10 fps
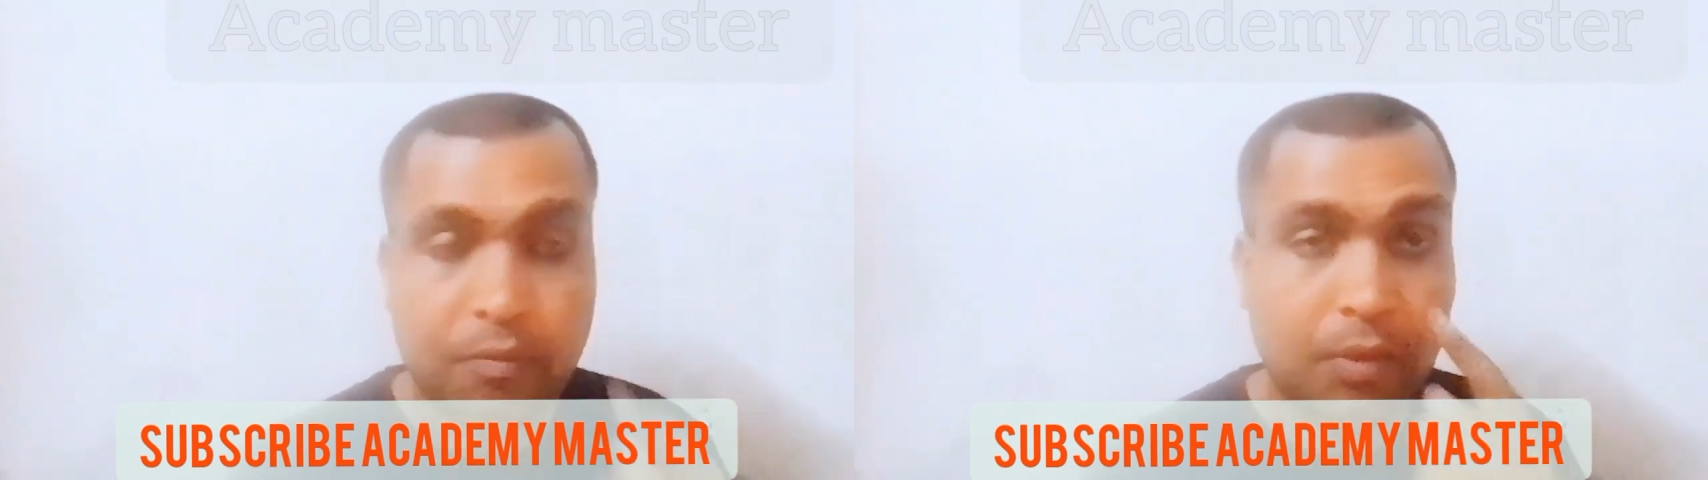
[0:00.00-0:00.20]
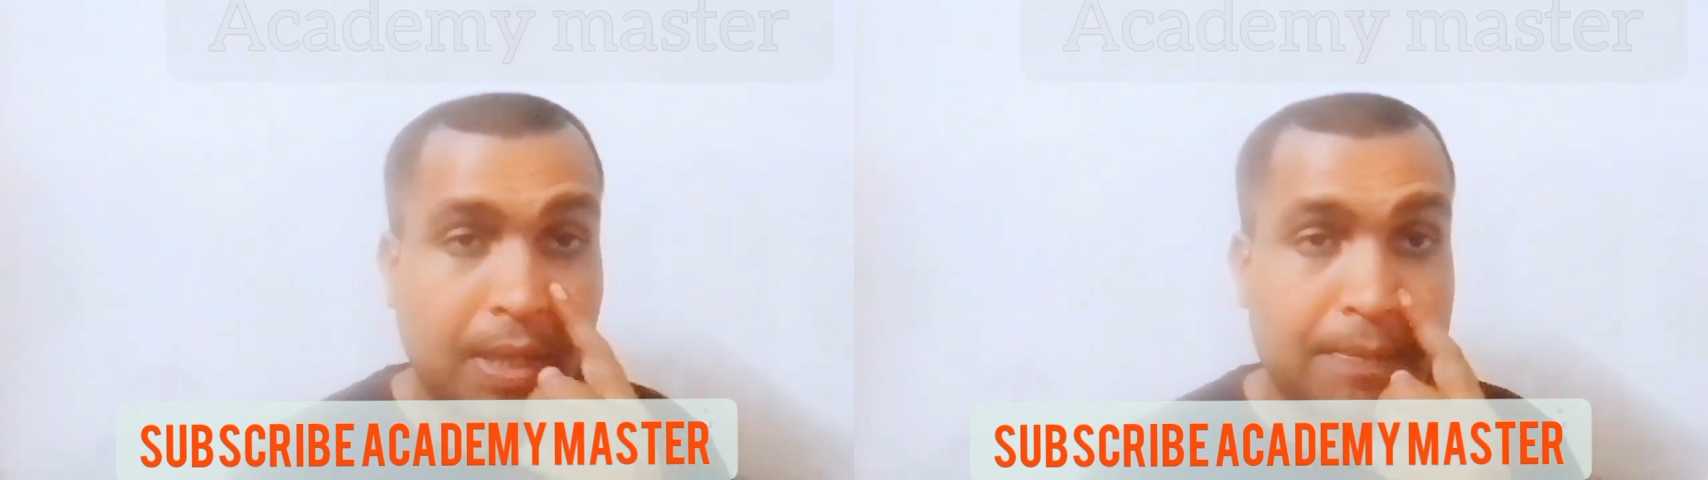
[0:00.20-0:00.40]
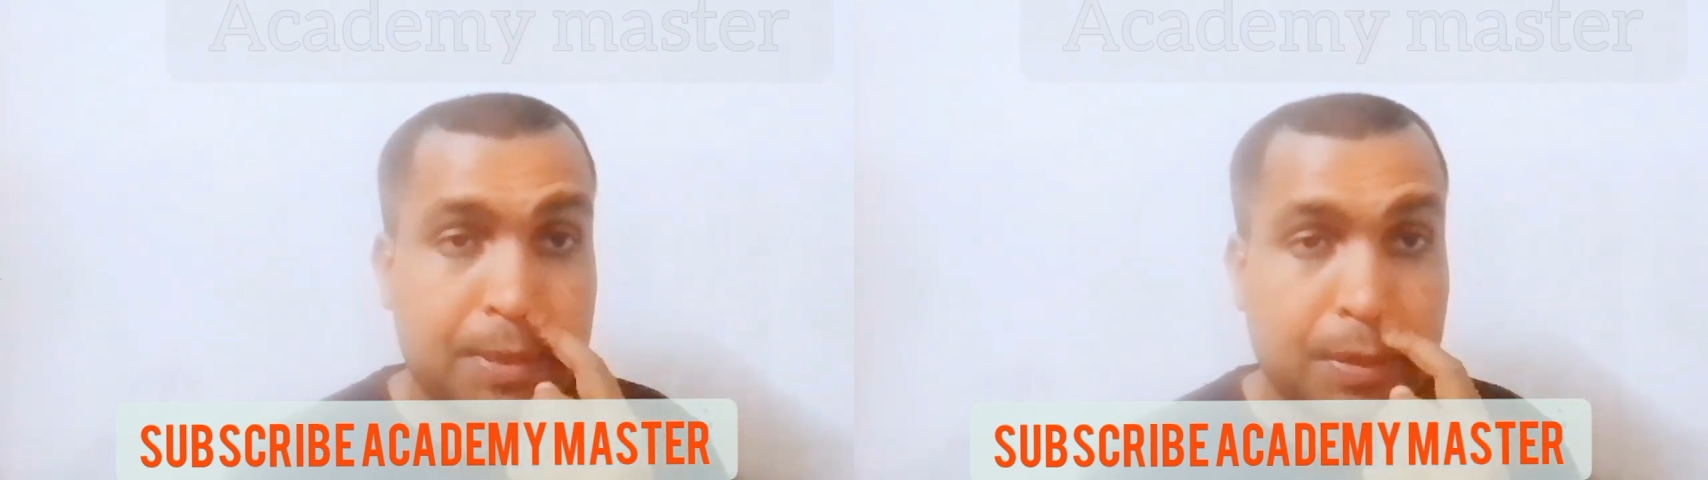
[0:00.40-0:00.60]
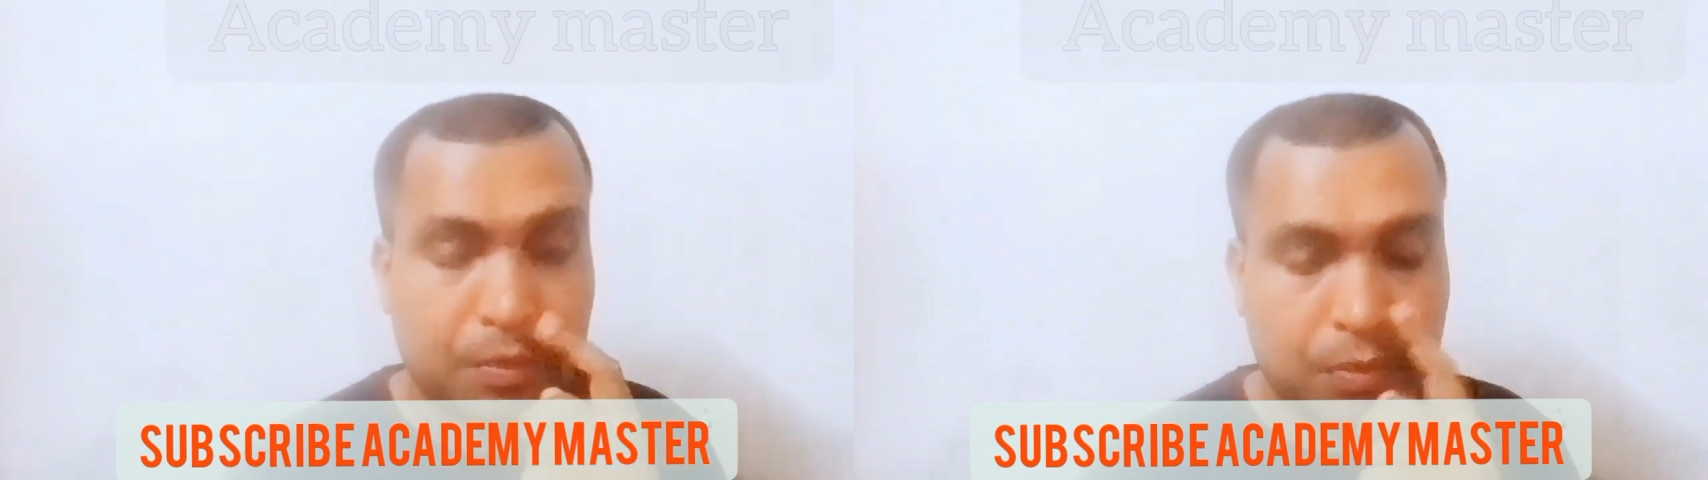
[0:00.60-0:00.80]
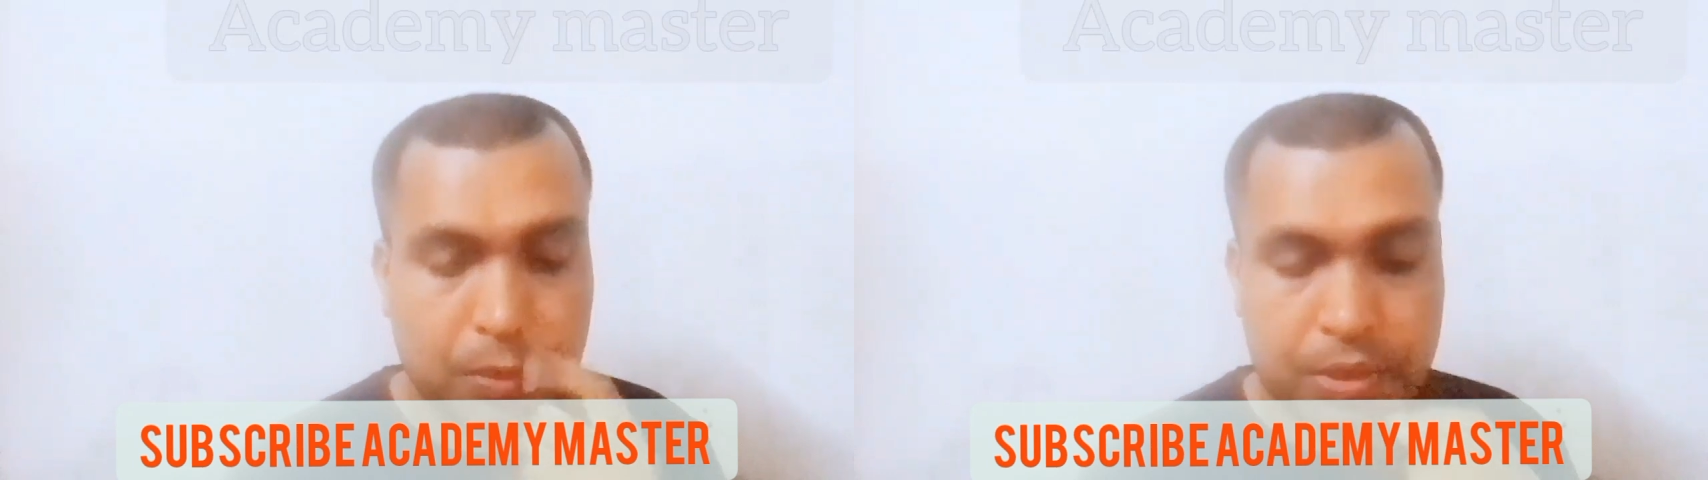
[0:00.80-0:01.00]
1
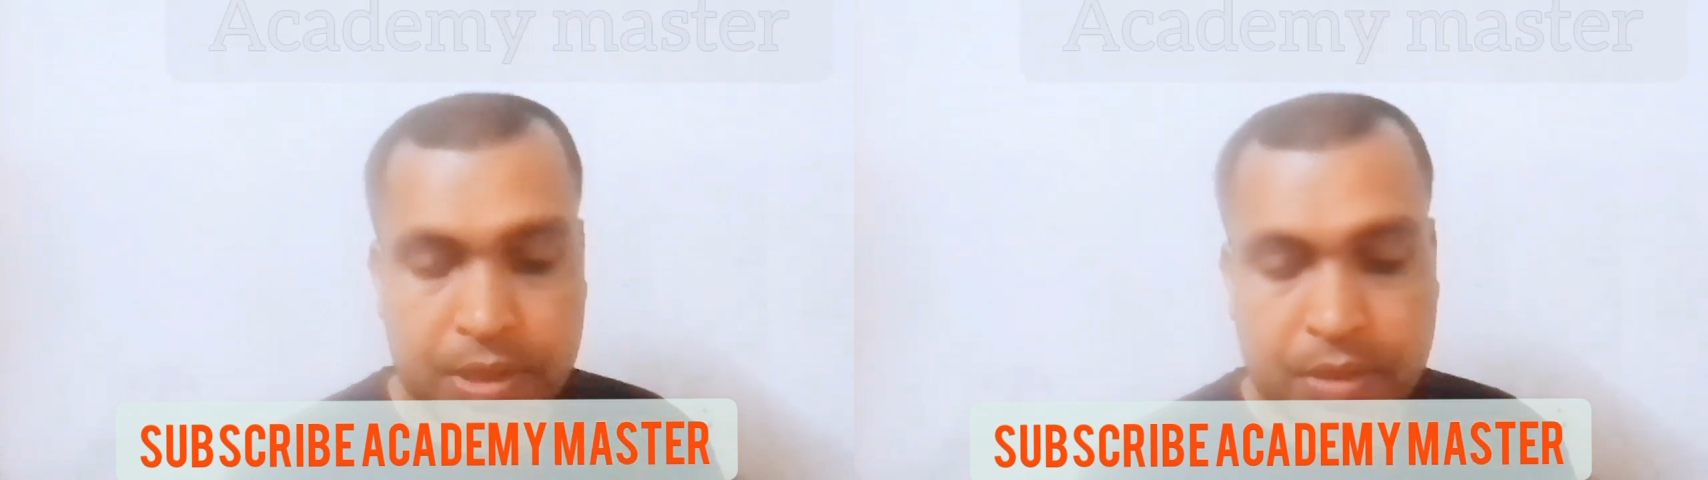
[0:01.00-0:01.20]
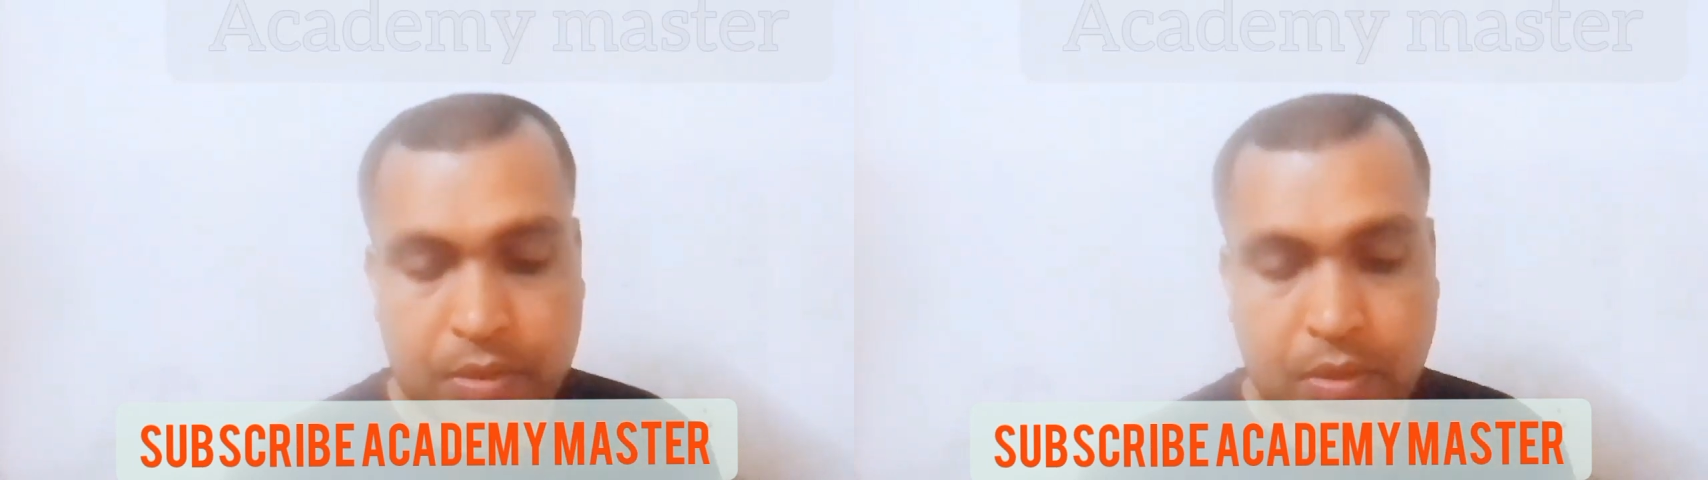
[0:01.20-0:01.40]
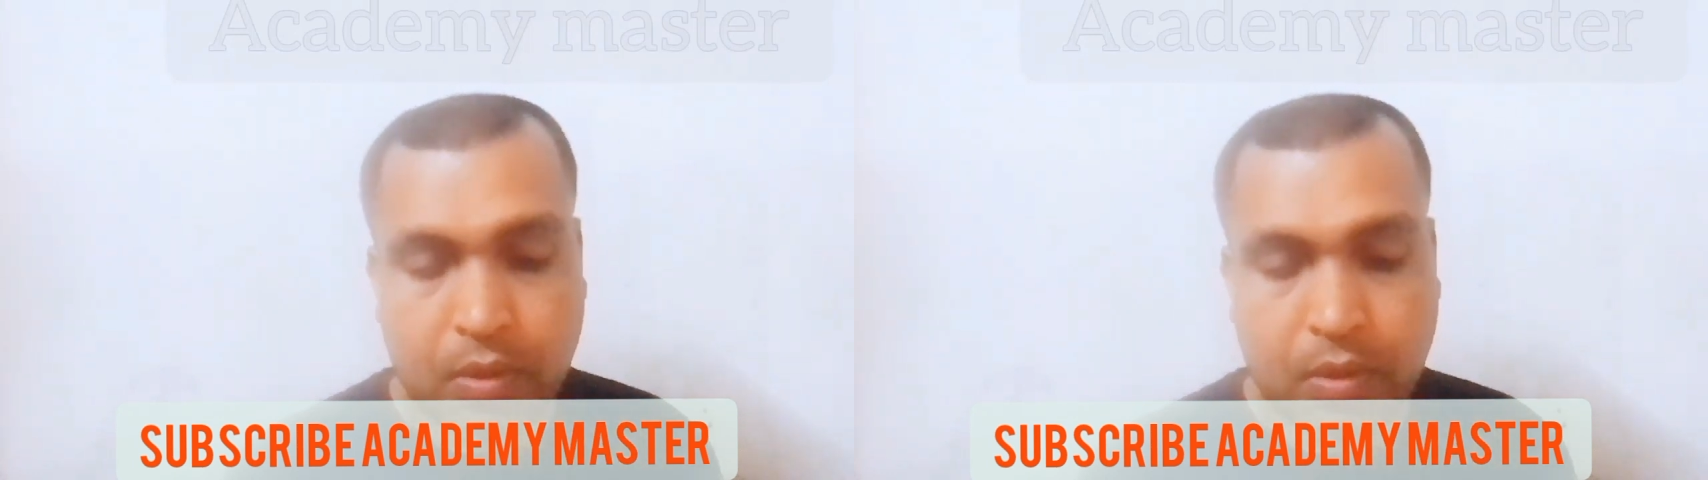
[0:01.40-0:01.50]
MCQ questions,